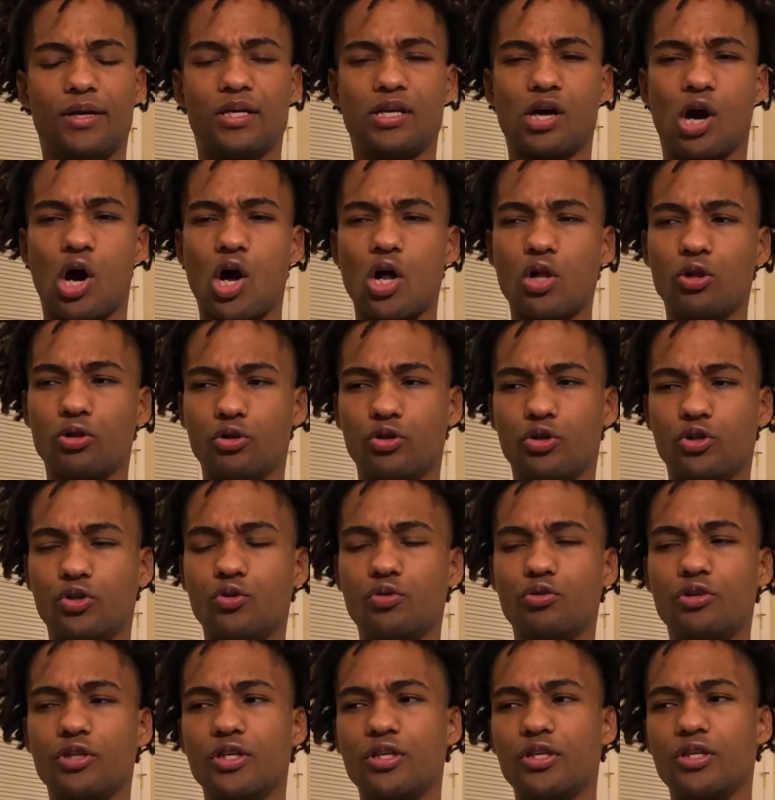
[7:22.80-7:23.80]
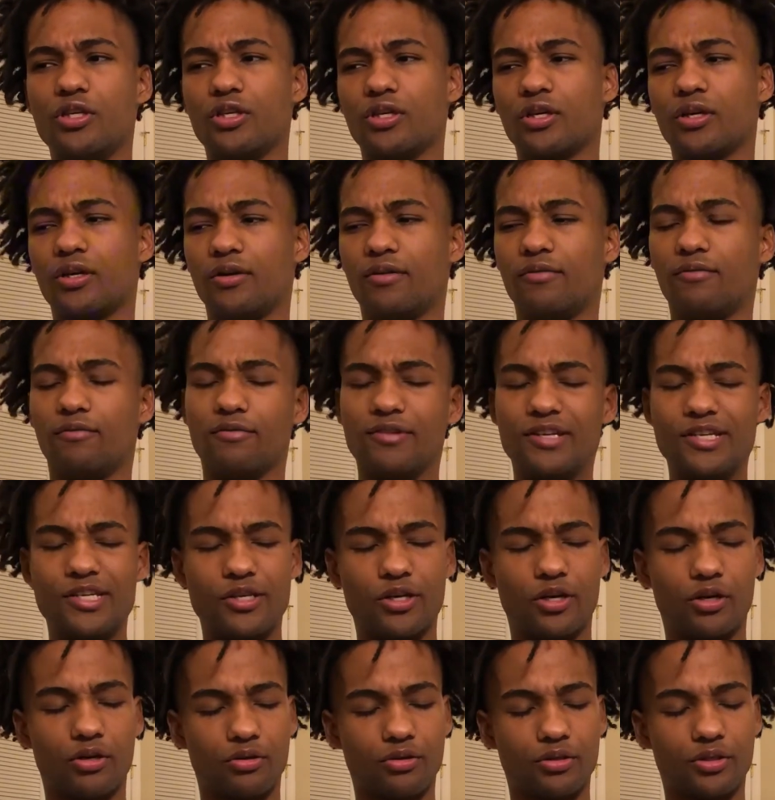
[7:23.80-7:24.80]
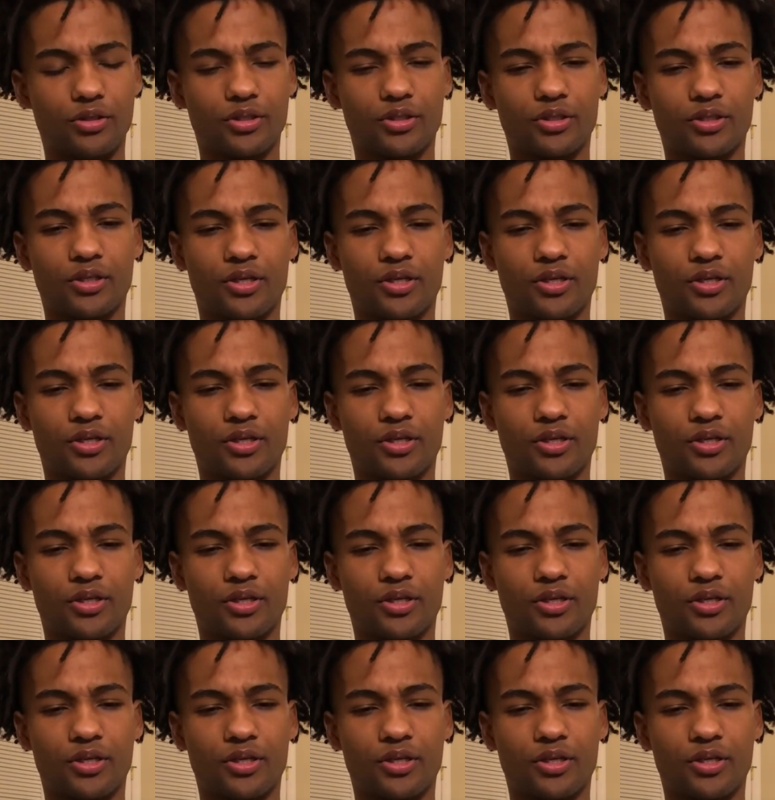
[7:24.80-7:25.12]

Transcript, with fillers: Call of Duty videos